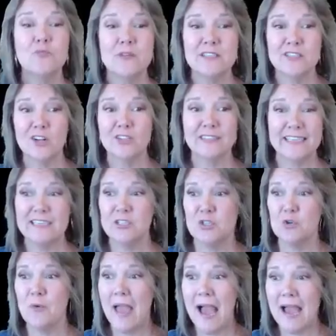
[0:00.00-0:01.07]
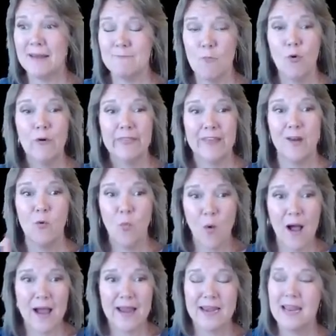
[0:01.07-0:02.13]
result is to add more than
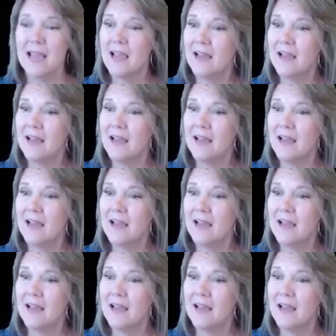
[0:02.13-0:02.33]
one,